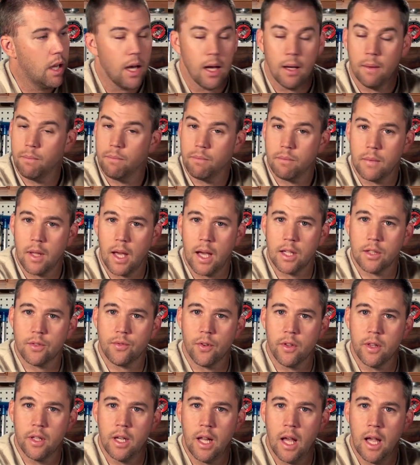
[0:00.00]
Um, as
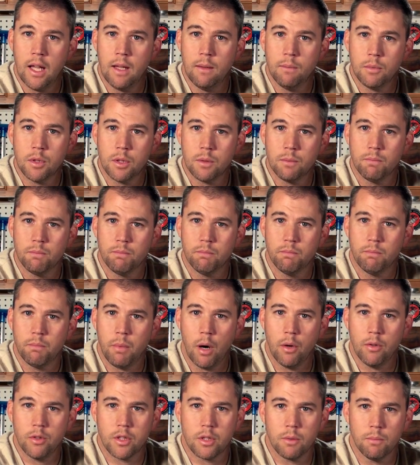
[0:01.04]
for the names,
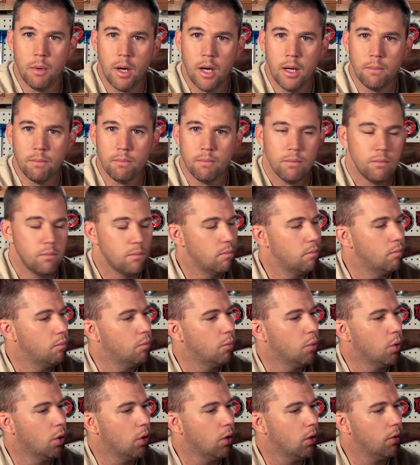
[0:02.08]
post them up.
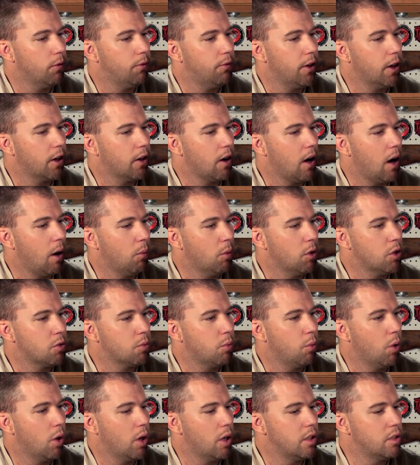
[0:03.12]
We'll figure out
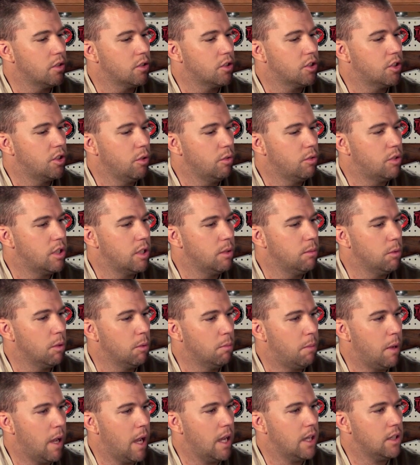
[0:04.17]
which one suits him the
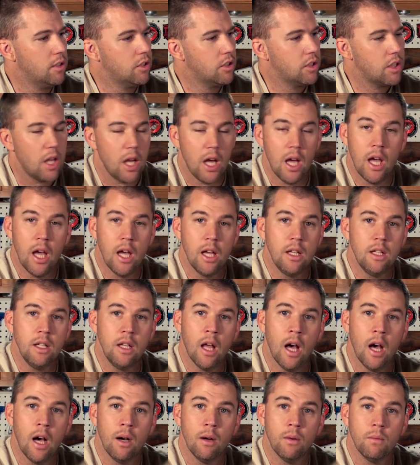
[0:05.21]
best
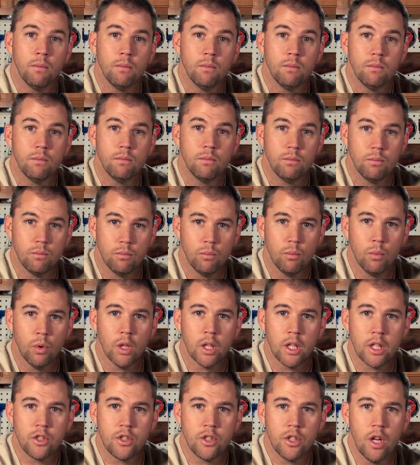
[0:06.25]
and uh,
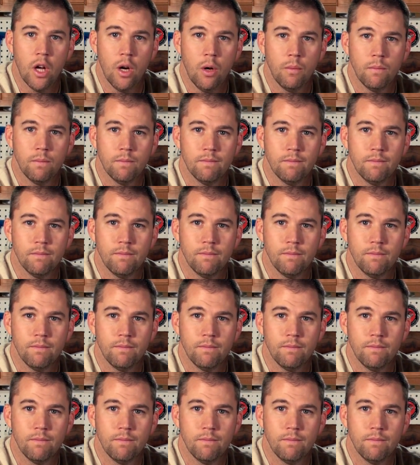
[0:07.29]
we'll let you know.